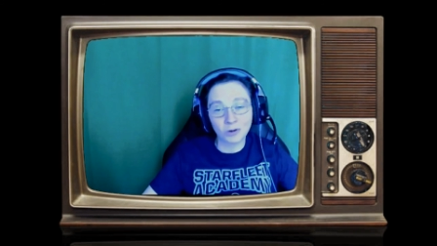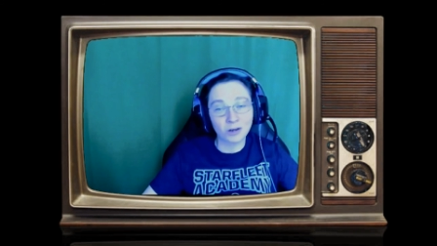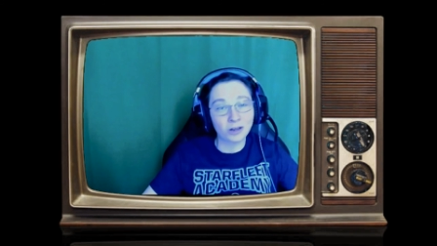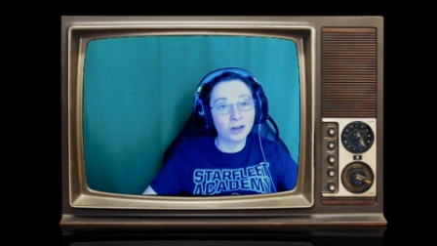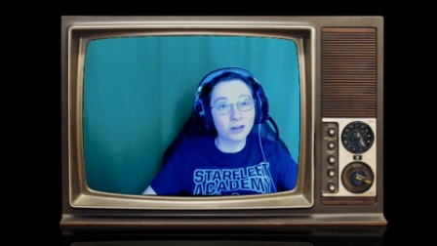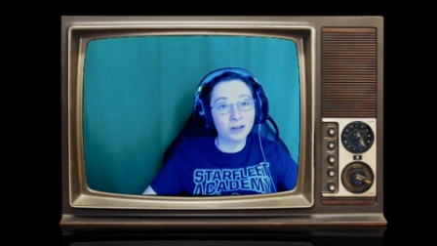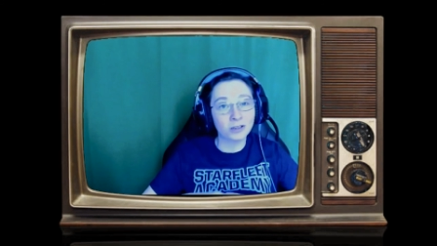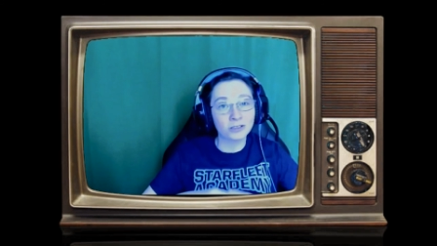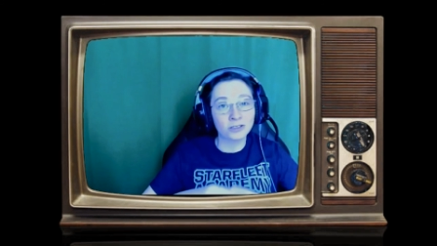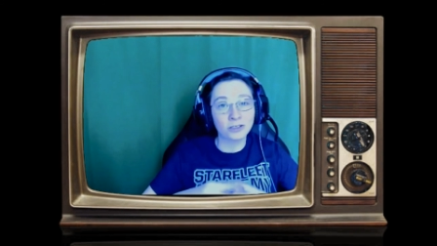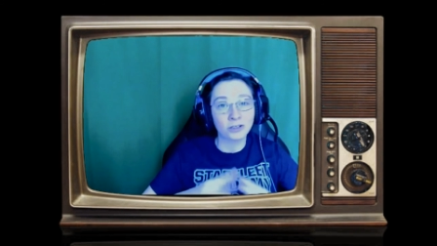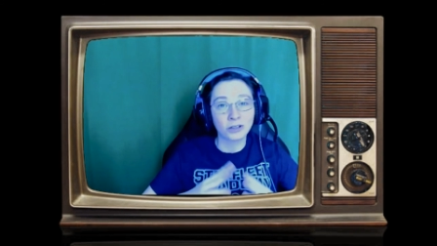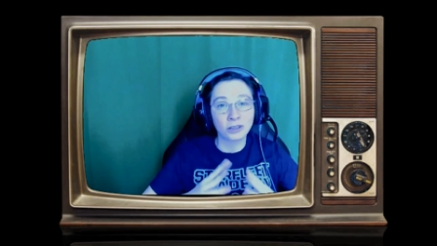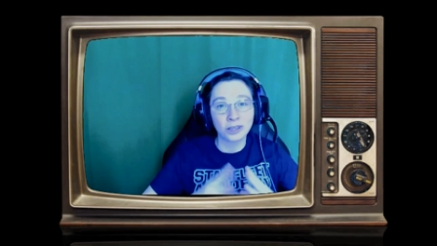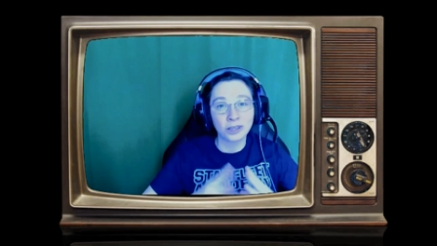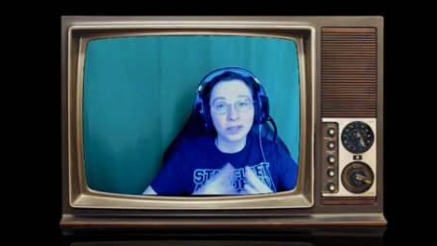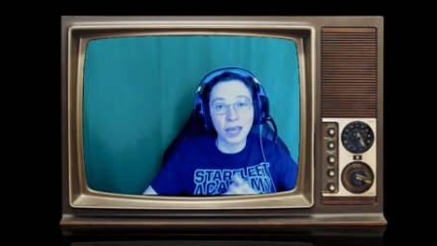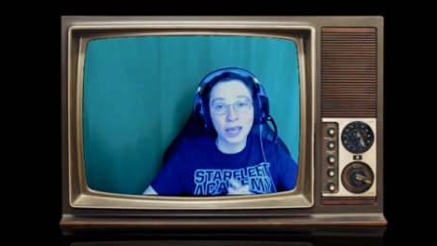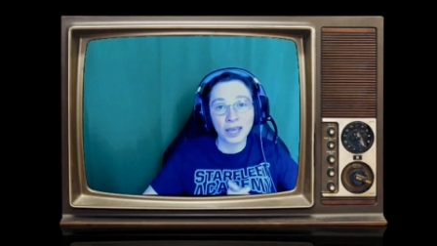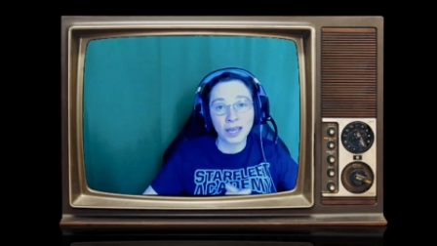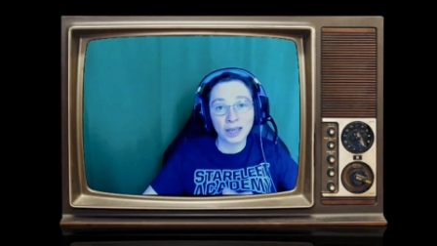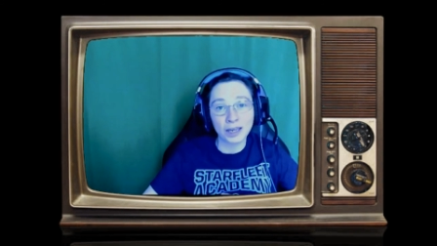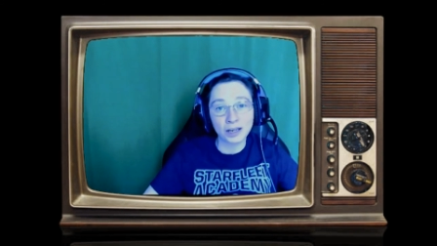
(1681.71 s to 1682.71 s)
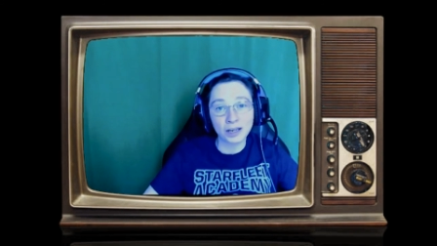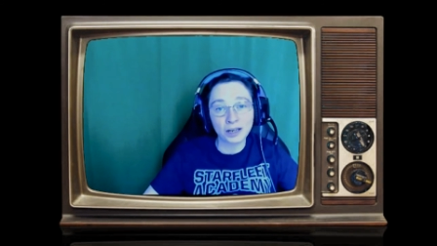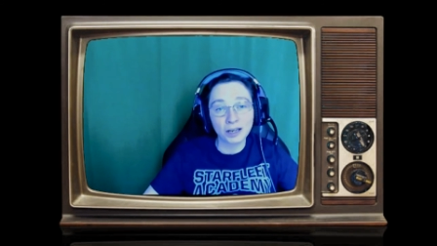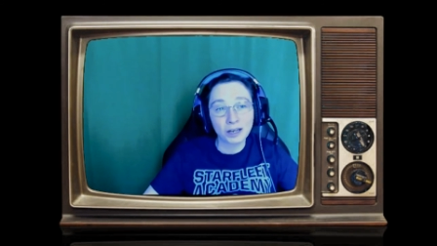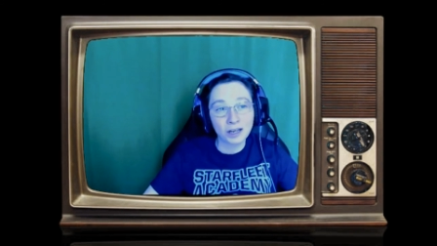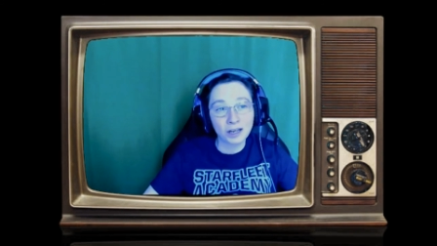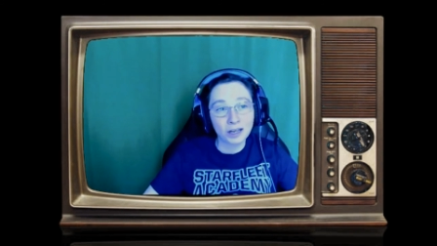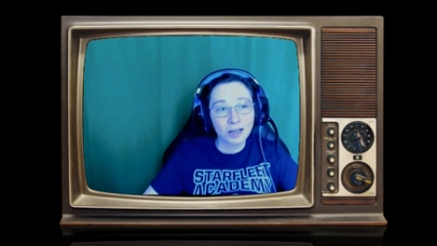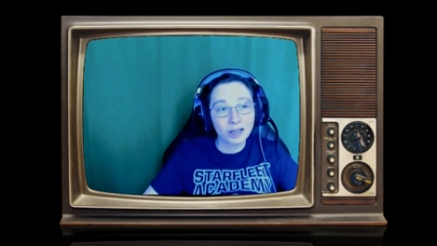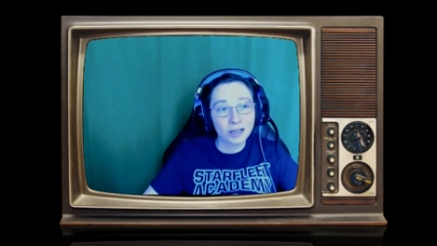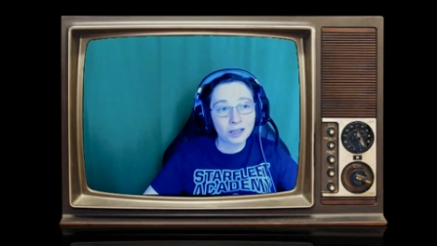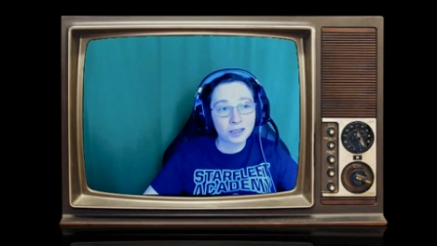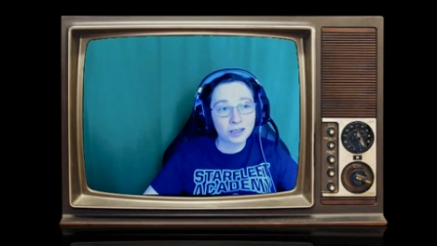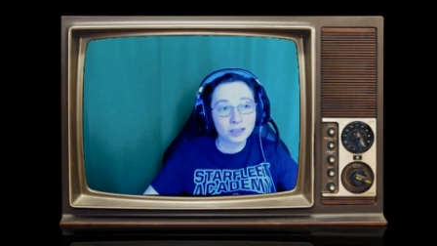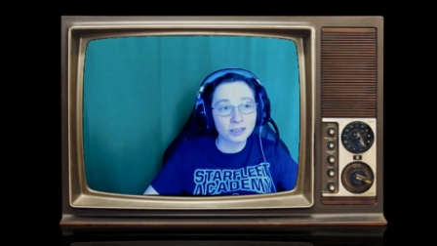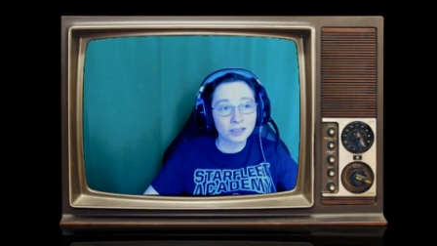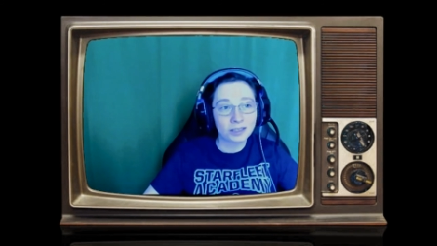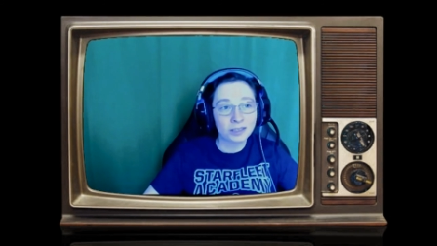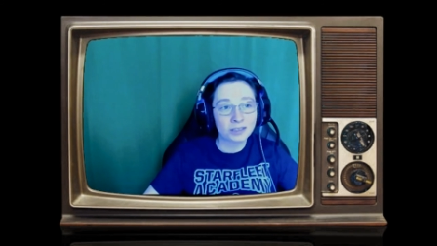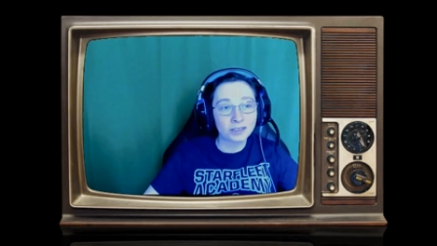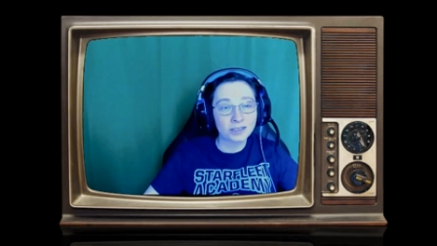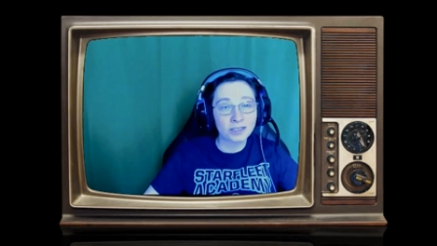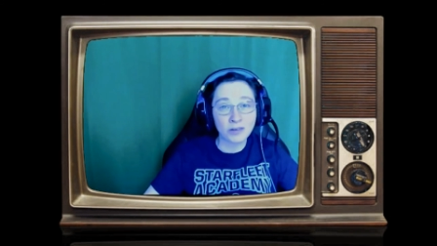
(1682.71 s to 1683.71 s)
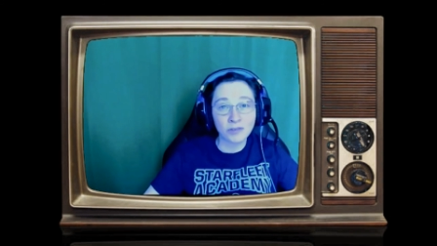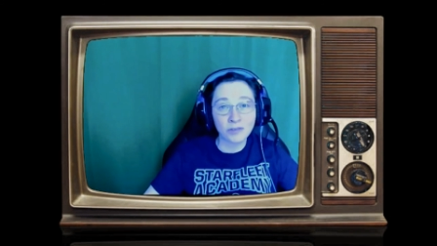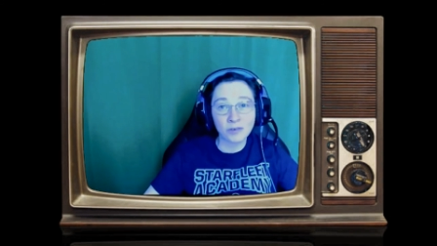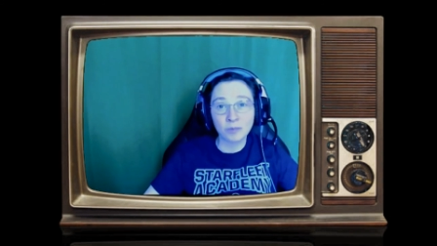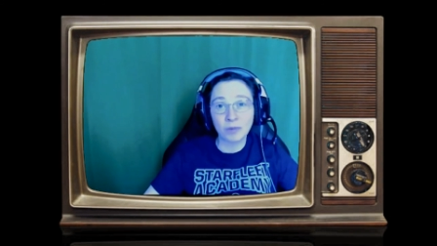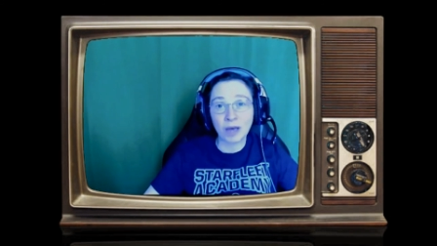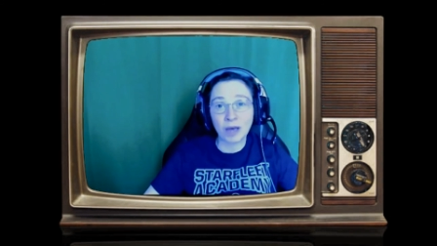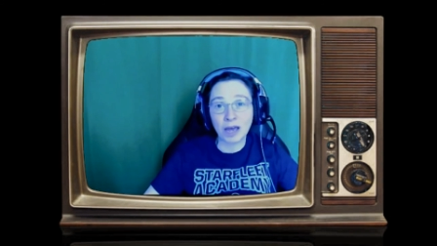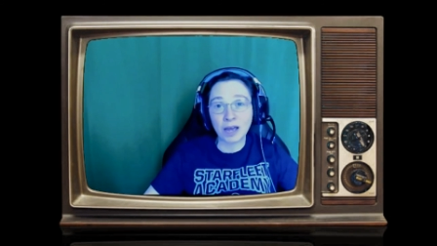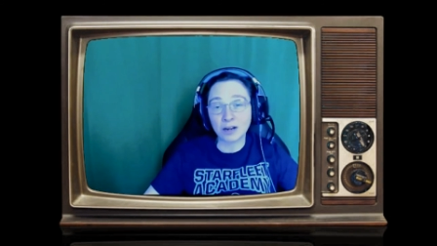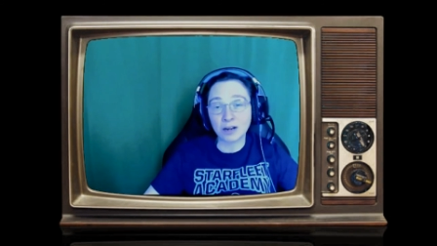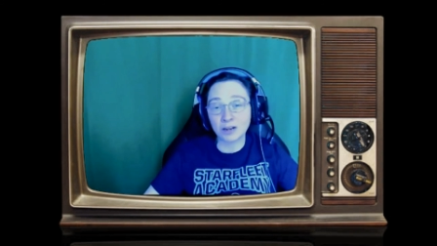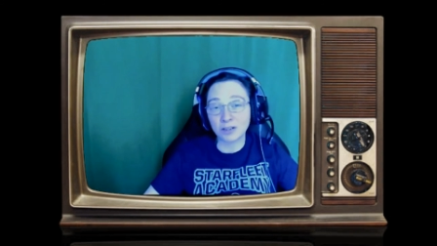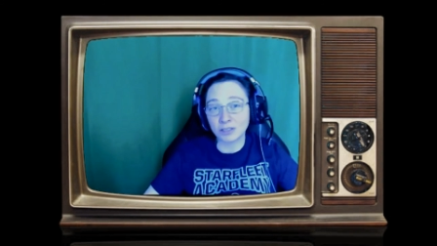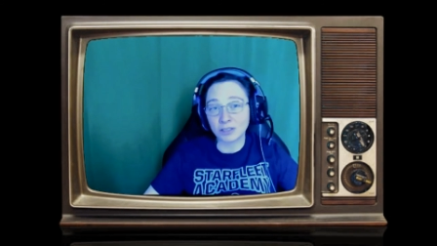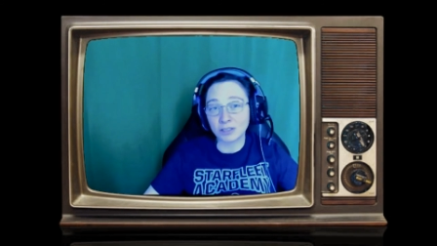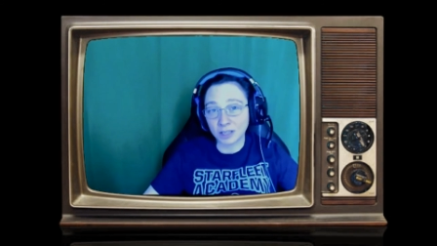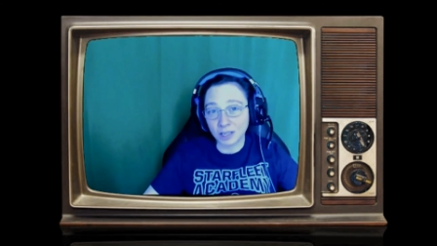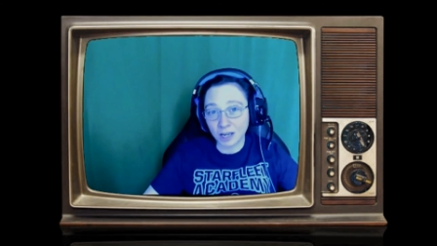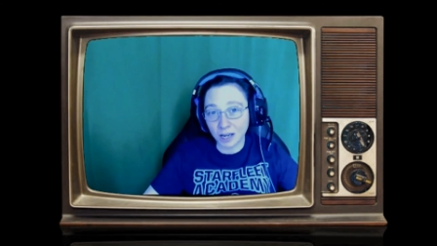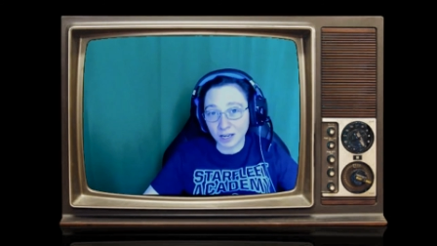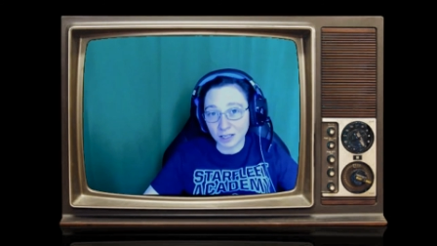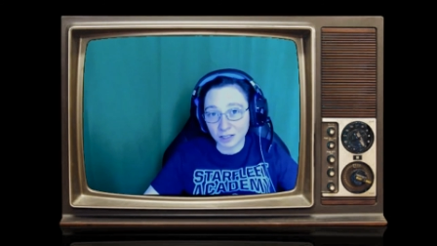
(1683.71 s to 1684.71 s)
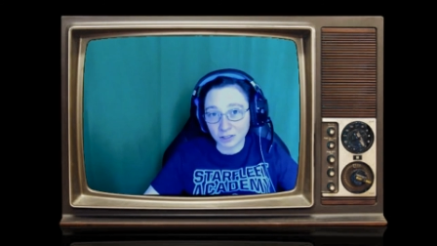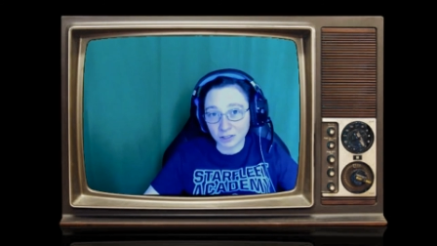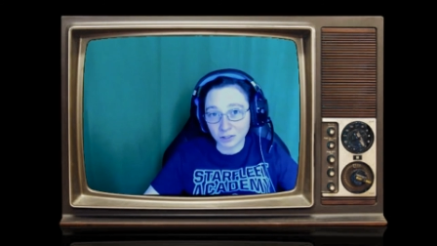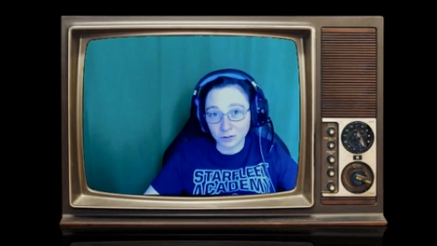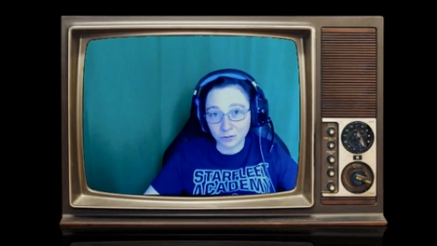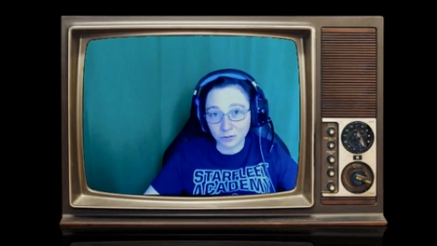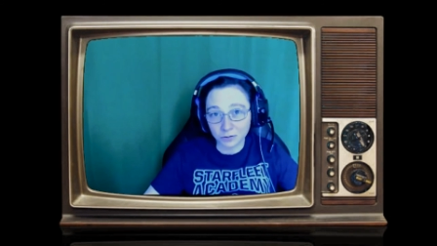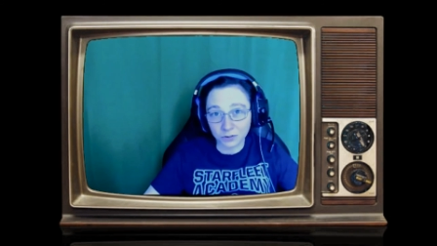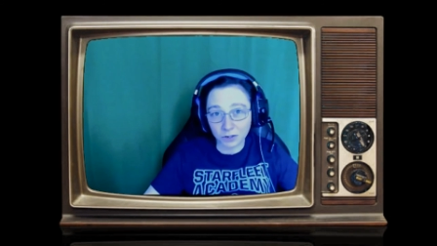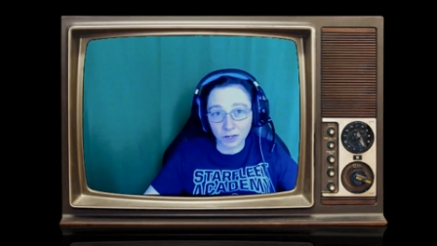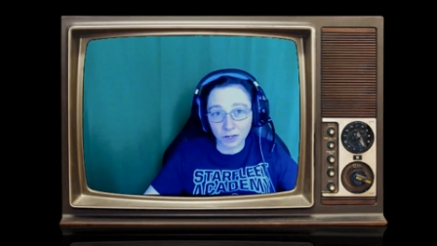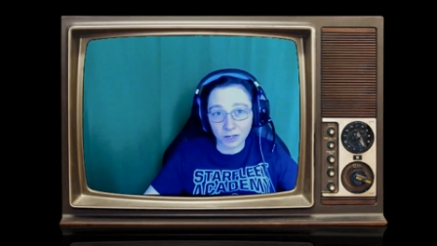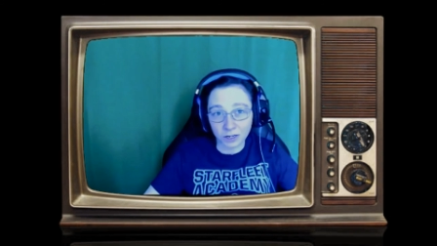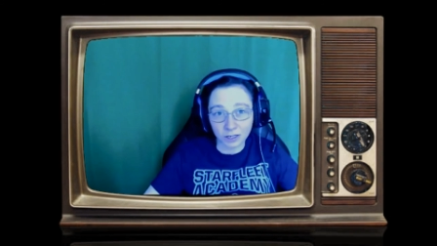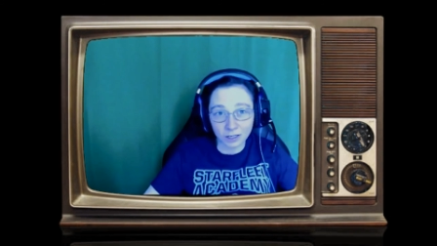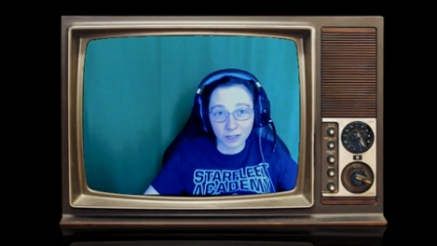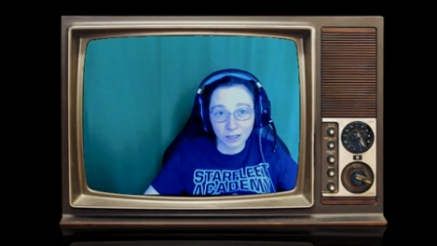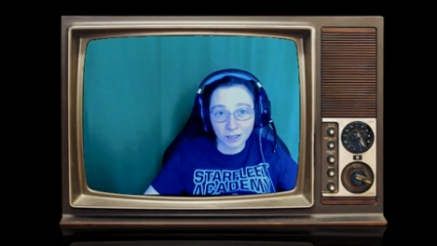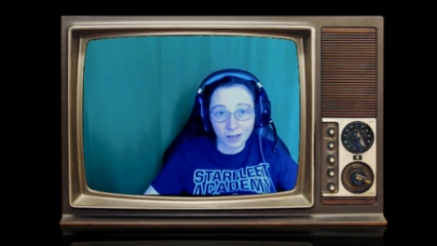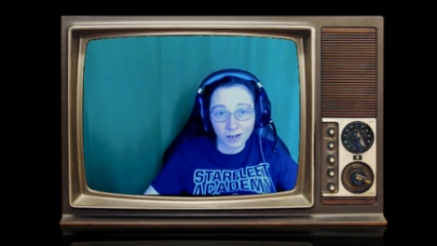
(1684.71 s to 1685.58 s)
to also thank the 7 backers I got so far.